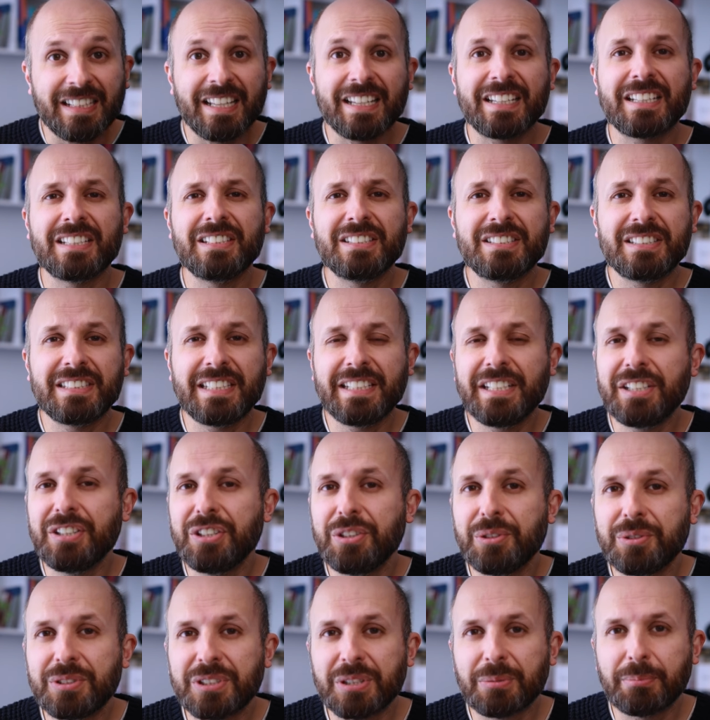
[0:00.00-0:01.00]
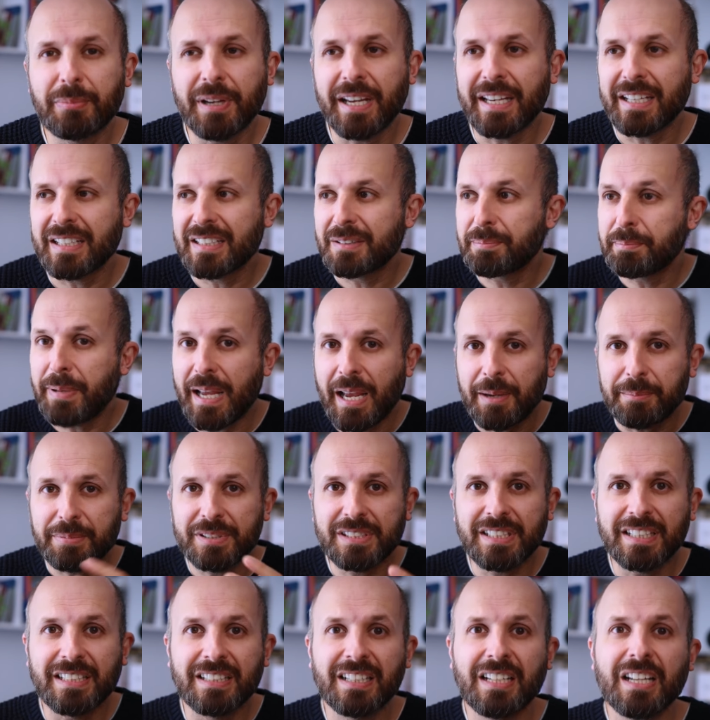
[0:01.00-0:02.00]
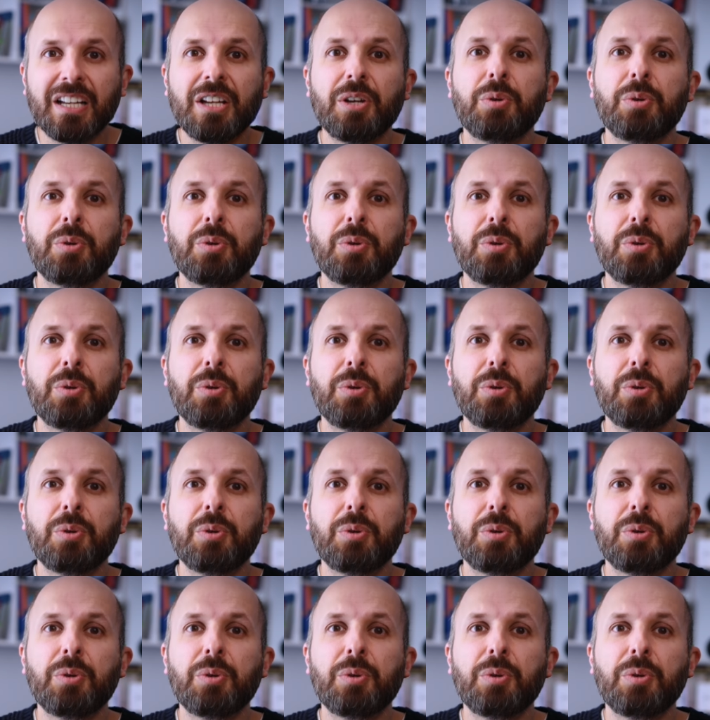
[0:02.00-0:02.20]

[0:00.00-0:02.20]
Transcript: they continue to make pepsin,